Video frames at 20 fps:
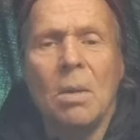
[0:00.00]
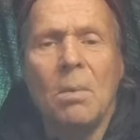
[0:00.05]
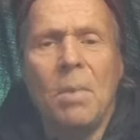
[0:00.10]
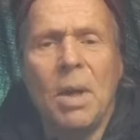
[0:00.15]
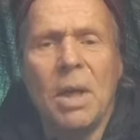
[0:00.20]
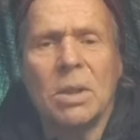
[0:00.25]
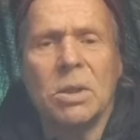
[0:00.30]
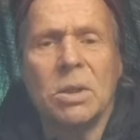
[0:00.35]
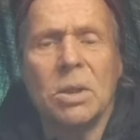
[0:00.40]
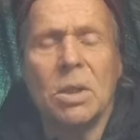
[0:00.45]

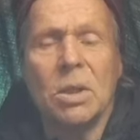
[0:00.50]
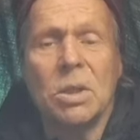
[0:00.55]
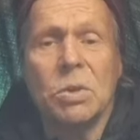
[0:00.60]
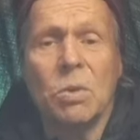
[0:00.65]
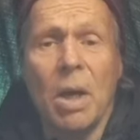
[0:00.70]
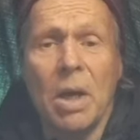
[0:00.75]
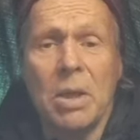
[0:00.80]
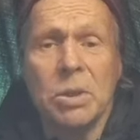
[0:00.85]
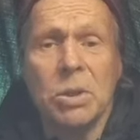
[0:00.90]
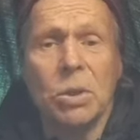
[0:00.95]
But
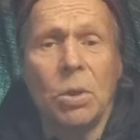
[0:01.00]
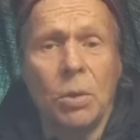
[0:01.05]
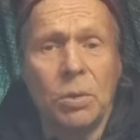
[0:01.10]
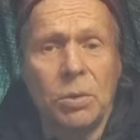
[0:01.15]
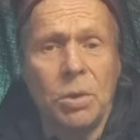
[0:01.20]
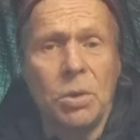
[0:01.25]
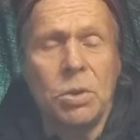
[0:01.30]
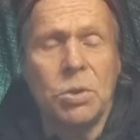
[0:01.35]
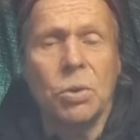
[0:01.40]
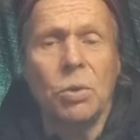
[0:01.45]
so I
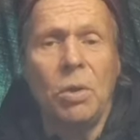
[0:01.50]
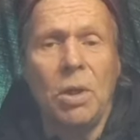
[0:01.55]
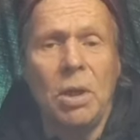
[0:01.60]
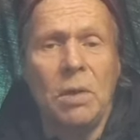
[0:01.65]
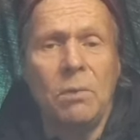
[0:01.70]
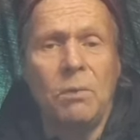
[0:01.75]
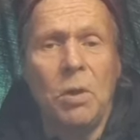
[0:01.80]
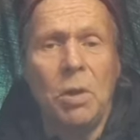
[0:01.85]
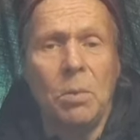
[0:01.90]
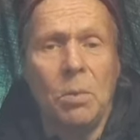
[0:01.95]
started to
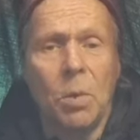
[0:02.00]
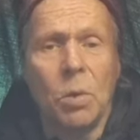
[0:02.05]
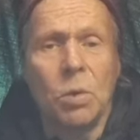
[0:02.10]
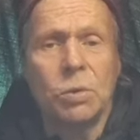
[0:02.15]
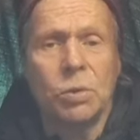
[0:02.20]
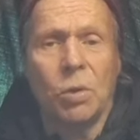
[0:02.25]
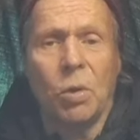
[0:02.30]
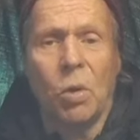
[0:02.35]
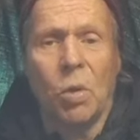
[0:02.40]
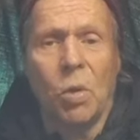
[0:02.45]
live in
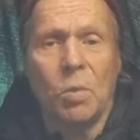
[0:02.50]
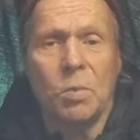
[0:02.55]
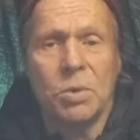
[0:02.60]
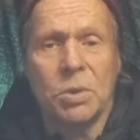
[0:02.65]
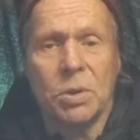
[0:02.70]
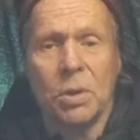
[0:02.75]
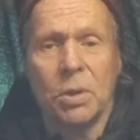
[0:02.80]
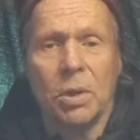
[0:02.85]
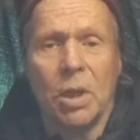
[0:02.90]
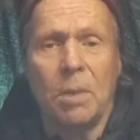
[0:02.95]

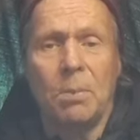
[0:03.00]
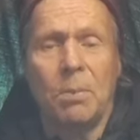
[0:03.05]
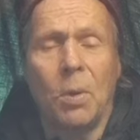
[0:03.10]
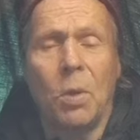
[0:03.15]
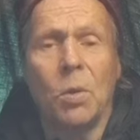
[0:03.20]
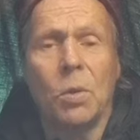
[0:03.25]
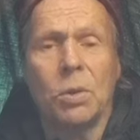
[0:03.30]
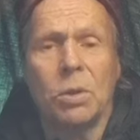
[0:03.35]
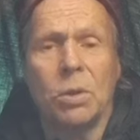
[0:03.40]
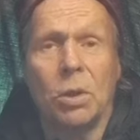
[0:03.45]
motorhomes, and I
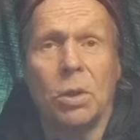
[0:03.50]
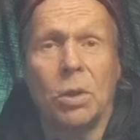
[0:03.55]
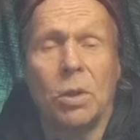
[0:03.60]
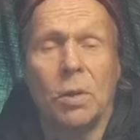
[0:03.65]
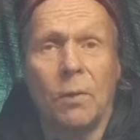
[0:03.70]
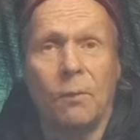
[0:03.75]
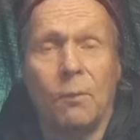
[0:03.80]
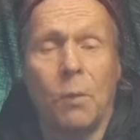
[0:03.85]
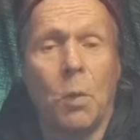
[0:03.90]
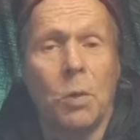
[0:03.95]
bought
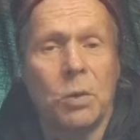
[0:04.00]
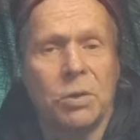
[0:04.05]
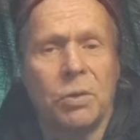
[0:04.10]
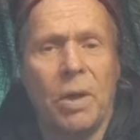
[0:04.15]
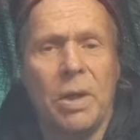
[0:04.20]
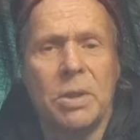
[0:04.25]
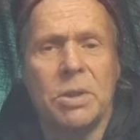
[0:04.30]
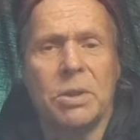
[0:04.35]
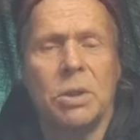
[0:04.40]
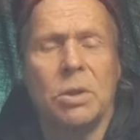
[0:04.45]
a Ford
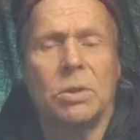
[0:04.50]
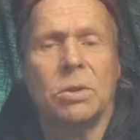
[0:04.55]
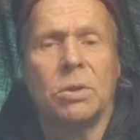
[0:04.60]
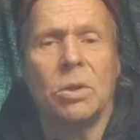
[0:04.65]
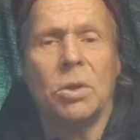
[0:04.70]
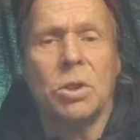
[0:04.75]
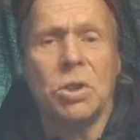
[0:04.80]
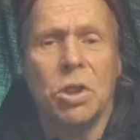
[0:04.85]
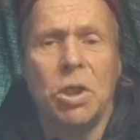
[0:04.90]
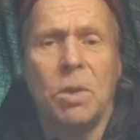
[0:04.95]
Transit
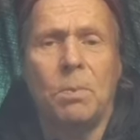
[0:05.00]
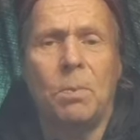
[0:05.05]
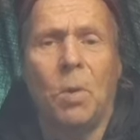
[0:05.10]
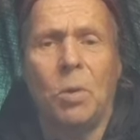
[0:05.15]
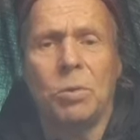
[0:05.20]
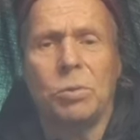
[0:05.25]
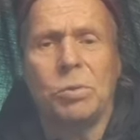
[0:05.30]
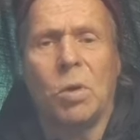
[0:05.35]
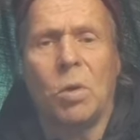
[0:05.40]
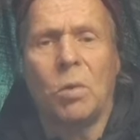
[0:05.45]
cheap
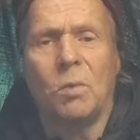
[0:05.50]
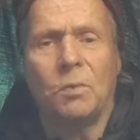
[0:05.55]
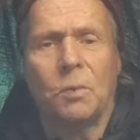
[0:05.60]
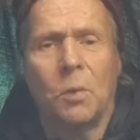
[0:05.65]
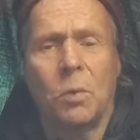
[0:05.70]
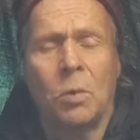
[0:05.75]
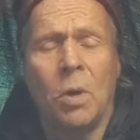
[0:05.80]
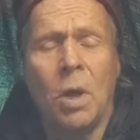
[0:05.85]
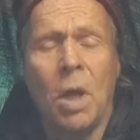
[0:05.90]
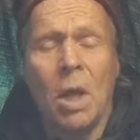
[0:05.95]
motorhome
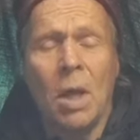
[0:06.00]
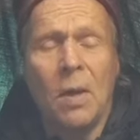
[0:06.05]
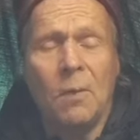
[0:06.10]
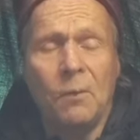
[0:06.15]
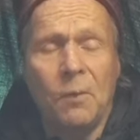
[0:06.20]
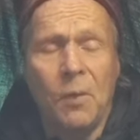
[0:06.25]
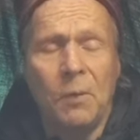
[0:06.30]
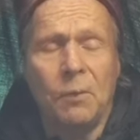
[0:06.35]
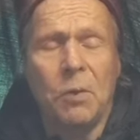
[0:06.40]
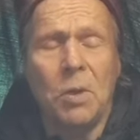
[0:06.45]
for
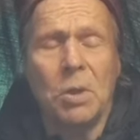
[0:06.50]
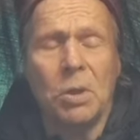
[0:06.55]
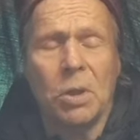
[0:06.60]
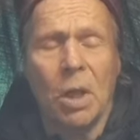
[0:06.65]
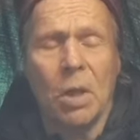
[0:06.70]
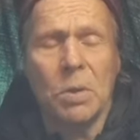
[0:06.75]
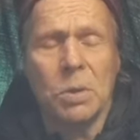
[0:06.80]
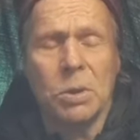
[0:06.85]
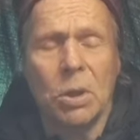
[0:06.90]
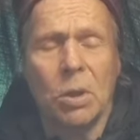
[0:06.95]

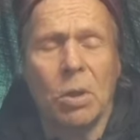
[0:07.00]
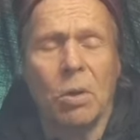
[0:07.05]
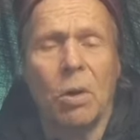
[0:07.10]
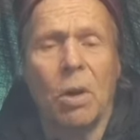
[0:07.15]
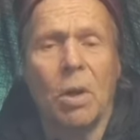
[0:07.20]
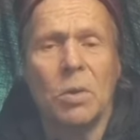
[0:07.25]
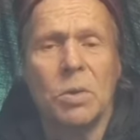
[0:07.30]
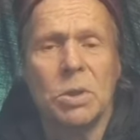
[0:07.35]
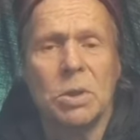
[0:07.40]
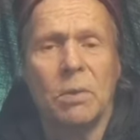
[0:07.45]
15,000
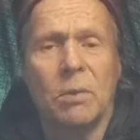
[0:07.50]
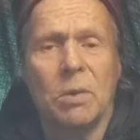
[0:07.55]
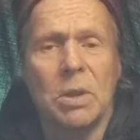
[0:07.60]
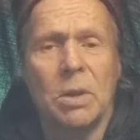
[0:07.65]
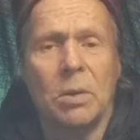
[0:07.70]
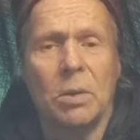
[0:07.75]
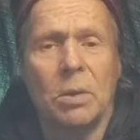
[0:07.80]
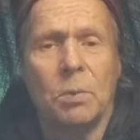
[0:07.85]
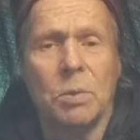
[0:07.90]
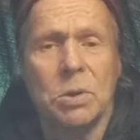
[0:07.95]
crowns.
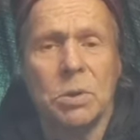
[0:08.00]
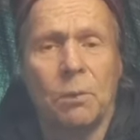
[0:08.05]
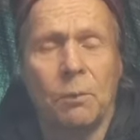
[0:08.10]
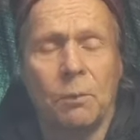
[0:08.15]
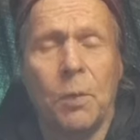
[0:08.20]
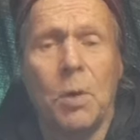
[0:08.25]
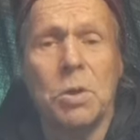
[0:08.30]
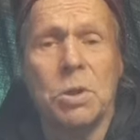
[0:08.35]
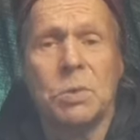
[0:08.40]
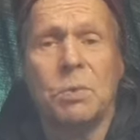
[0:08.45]
It was the
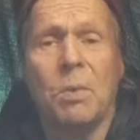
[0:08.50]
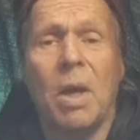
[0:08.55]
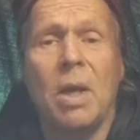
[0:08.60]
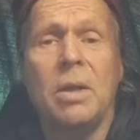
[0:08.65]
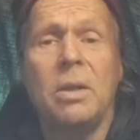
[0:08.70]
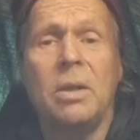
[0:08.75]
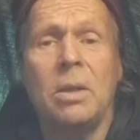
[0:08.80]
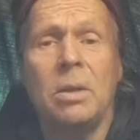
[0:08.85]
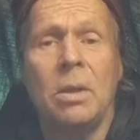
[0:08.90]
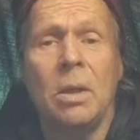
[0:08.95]
first
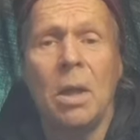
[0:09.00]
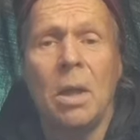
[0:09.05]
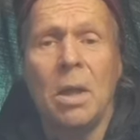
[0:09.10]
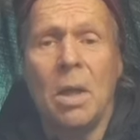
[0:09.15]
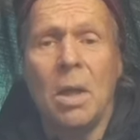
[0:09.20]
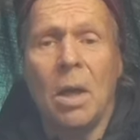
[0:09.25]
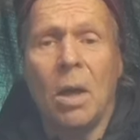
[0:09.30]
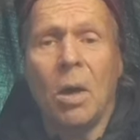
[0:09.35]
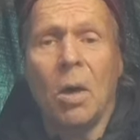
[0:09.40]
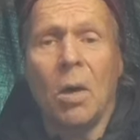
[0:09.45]
one, and
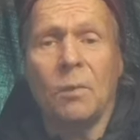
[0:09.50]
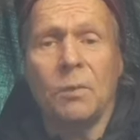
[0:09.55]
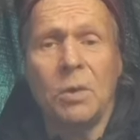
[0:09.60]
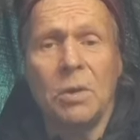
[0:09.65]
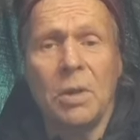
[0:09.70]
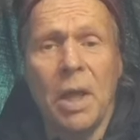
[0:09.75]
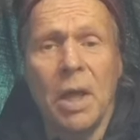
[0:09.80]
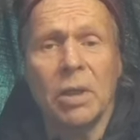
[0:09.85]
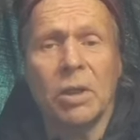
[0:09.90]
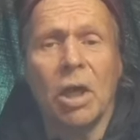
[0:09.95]

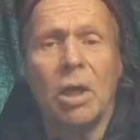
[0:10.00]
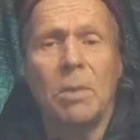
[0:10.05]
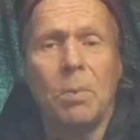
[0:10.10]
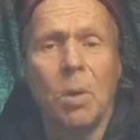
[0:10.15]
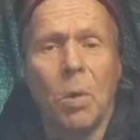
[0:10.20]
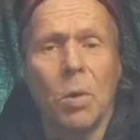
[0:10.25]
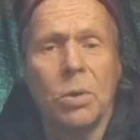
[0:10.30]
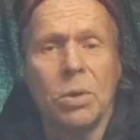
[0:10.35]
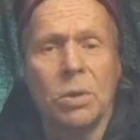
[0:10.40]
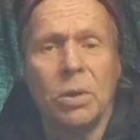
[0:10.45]
after that I
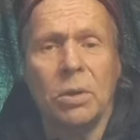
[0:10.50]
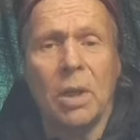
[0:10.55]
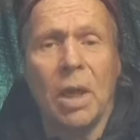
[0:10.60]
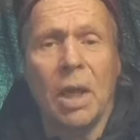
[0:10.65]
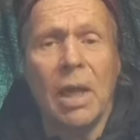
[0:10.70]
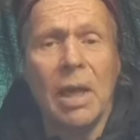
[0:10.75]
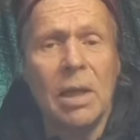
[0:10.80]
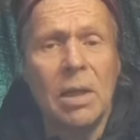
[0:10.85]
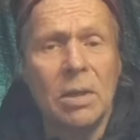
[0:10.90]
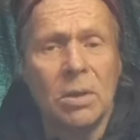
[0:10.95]
bought the
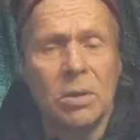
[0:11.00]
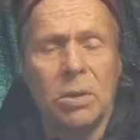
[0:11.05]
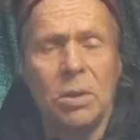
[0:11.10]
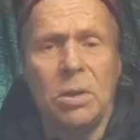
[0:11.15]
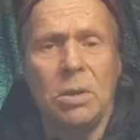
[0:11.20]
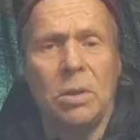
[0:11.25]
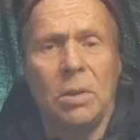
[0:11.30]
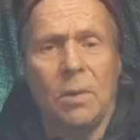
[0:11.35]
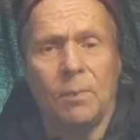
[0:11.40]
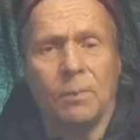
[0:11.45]

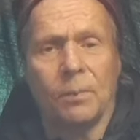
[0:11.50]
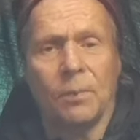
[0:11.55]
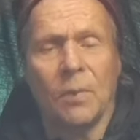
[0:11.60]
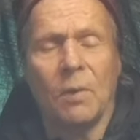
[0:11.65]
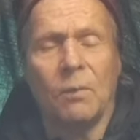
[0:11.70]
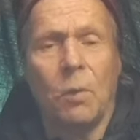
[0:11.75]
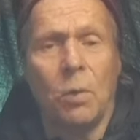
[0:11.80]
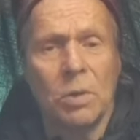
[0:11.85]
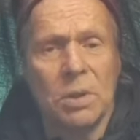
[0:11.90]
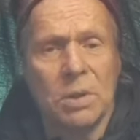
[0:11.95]
LT,
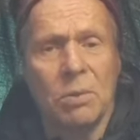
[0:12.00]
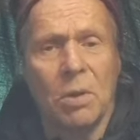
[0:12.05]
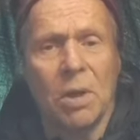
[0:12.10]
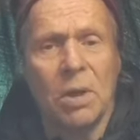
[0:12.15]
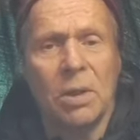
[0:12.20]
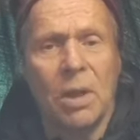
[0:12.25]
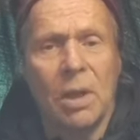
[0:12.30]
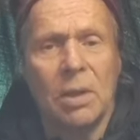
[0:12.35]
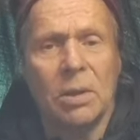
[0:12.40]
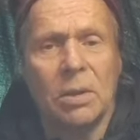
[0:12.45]

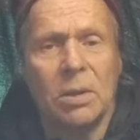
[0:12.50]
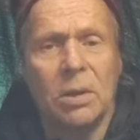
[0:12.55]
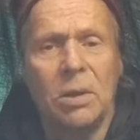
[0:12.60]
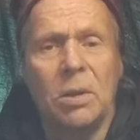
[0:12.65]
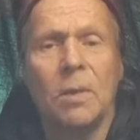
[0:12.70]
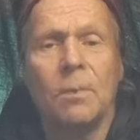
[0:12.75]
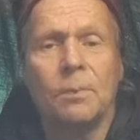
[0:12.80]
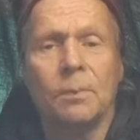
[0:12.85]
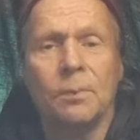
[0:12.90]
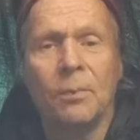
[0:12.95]
Volkswagen
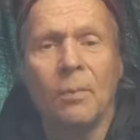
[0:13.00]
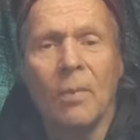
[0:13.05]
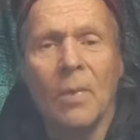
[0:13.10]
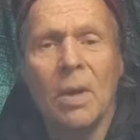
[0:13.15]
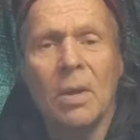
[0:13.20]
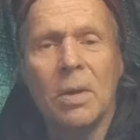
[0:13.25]
LT